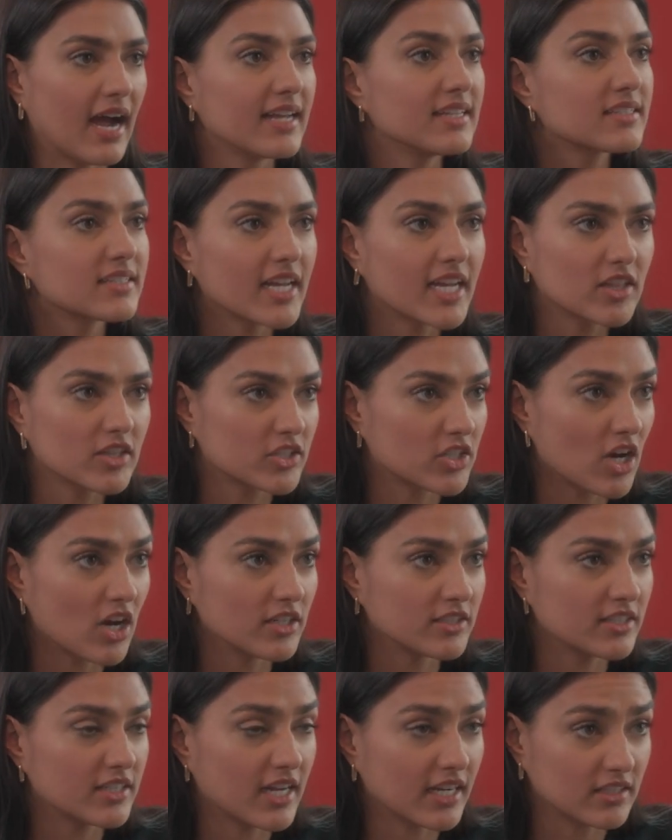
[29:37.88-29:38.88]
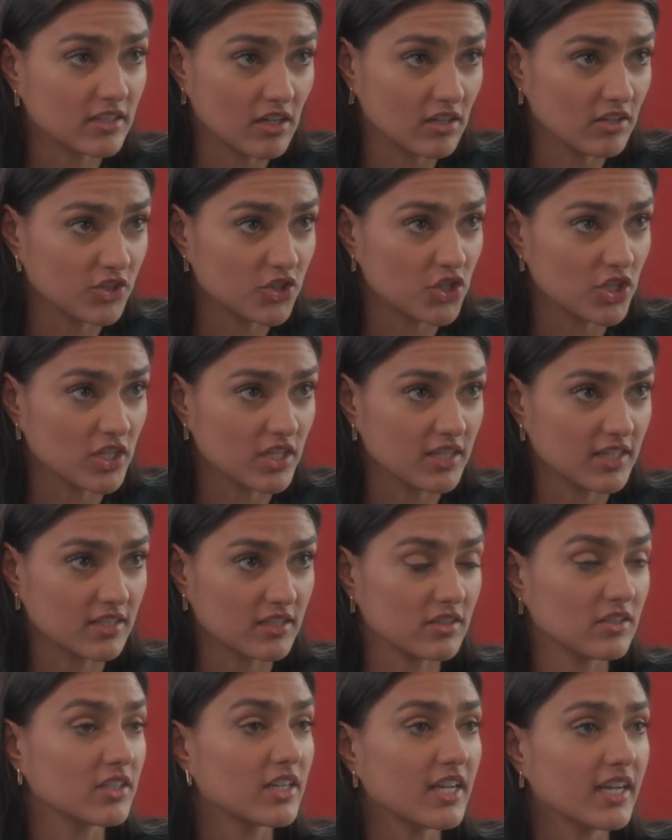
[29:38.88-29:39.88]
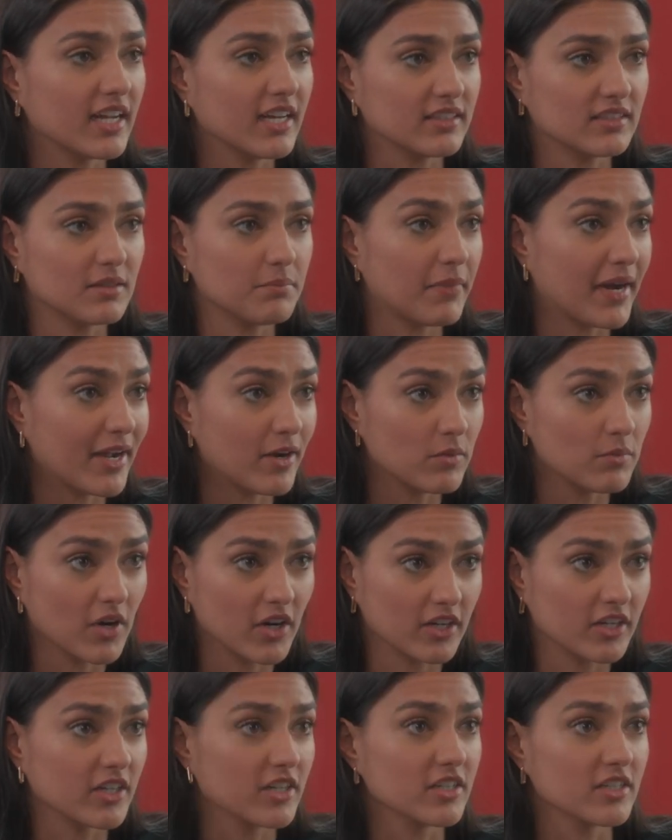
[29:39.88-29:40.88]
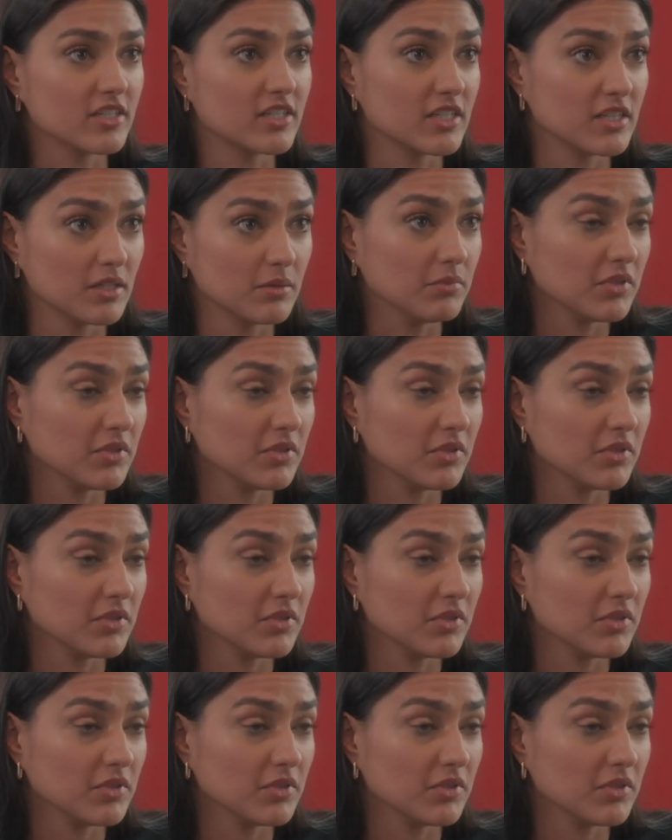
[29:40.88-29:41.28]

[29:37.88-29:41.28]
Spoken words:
ion cyclotron technology that's looking at the biomarkers in the